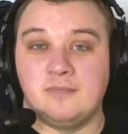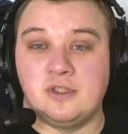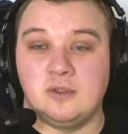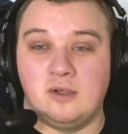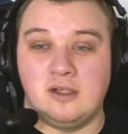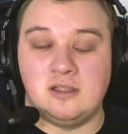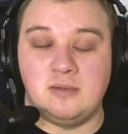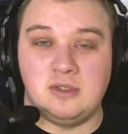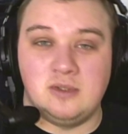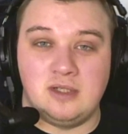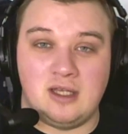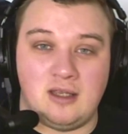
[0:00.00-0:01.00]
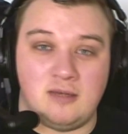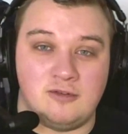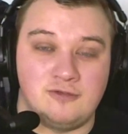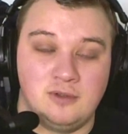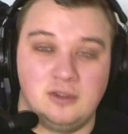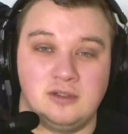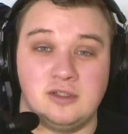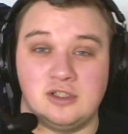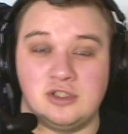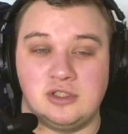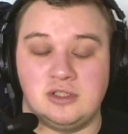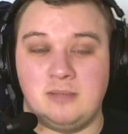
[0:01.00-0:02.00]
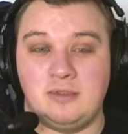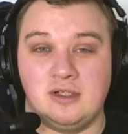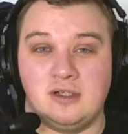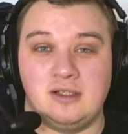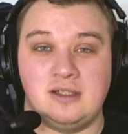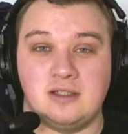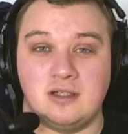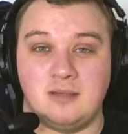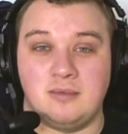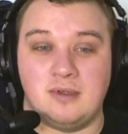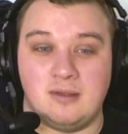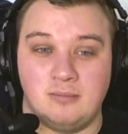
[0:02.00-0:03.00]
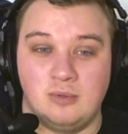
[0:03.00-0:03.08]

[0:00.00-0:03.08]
So I'll actually be doing a full-on shipyardy type